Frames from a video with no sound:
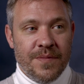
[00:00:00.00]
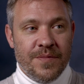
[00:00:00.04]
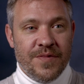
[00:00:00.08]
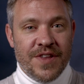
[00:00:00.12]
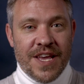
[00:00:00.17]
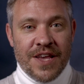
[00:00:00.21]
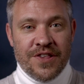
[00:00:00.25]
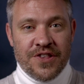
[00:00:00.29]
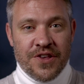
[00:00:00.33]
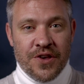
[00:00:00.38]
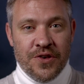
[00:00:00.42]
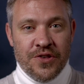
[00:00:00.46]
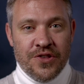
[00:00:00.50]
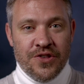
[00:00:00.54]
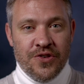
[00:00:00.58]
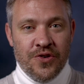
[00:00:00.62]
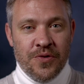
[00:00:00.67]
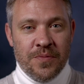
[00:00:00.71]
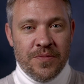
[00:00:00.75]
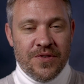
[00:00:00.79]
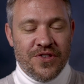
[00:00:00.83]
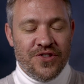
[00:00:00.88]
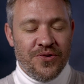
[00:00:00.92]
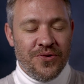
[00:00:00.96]
Tesco's
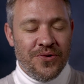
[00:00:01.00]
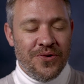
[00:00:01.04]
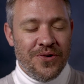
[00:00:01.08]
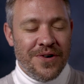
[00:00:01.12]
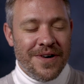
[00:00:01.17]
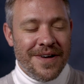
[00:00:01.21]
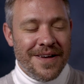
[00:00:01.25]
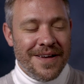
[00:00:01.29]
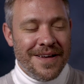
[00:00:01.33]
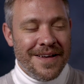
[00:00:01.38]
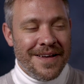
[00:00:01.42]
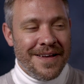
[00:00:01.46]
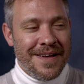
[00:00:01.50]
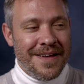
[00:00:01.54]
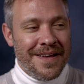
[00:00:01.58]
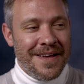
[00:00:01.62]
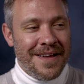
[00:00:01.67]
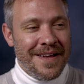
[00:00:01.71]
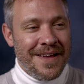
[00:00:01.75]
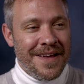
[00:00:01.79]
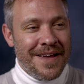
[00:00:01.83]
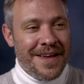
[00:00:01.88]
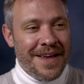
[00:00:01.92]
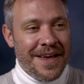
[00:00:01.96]
superstore,
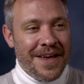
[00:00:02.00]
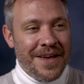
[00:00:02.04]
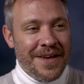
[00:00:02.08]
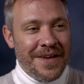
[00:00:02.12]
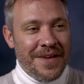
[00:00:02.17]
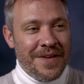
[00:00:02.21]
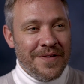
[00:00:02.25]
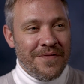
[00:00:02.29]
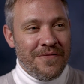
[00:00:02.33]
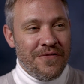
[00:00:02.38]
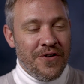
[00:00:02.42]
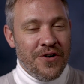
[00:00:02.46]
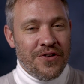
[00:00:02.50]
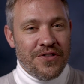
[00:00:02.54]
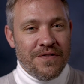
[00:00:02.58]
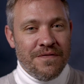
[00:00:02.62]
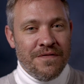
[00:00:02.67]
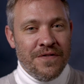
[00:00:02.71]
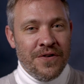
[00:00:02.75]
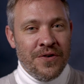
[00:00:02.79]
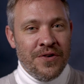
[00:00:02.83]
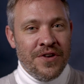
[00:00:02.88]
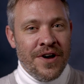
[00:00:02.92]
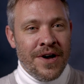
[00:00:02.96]
a frozen
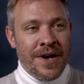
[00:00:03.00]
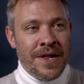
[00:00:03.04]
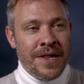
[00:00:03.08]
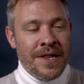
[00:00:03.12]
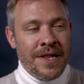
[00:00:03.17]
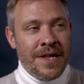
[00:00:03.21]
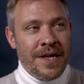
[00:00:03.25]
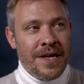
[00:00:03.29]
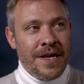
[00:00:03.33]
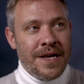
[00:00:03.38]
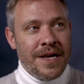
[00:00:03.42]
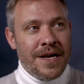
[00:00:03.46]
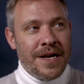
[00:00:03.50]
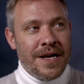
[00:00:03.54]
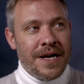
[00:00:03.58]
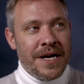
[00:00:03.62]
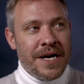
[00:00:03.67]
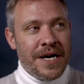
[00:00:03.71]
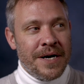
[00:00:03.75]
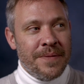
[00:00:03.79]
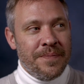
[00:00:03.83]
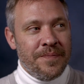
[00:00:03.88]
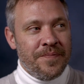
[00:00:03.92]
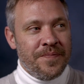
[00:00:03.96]
food aisle.
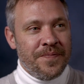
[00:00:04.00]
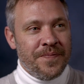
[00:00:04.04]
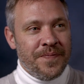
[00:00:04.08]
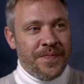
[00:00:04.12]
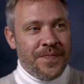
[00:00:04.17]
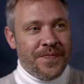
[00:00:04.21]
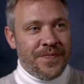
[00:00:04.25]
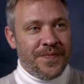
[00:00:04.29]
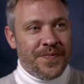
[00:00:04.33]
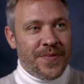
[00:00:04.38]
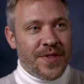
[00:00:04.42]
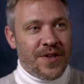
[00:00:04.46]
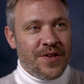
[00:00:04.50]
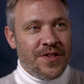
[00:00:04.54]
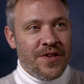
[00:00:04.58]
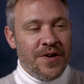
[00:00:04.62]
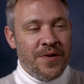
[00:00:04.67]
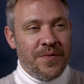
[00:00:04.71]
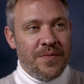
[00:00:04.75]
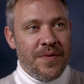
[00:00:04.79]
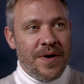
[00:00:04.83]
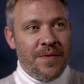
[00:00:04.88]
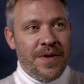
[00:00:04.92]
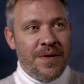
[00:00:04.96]
Because I
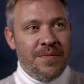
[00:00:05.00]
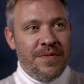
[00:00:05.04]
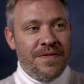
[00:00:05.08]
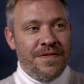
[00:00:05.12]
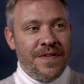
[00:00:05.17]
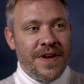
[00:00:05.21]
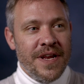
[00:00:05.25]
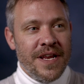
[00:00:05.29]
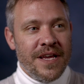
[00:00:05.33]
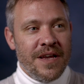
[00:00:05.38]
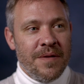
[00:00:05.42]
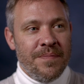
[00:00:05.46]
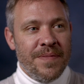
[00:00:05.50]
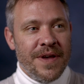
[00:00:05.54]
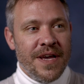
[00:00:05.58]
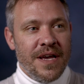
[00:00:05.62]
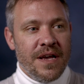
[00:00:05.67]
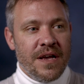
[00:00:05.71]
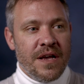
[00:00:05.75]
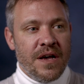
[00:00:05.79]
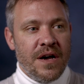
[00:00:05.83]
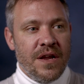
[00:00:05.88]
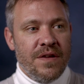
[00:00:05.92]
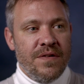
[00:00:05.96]
remember feeling a
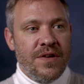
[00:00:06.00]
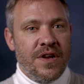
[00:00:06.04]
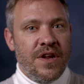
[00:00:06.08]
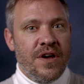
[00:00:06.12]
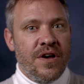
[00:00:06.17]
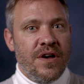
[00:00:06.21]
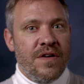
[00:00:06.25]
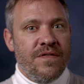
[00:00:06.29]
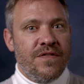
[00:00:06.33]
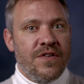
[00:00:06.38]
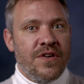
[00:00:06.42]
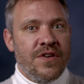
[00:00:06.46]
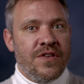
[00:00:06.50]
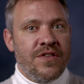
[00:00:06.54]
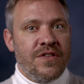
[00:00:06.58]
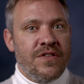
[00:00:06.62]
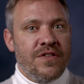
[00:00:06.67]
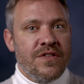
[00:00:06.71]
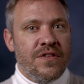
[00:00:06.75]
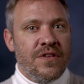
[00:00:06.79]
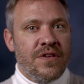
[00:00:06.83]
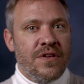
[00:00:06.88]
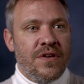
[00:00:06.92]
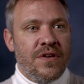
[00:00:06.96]
bit kind of nervous.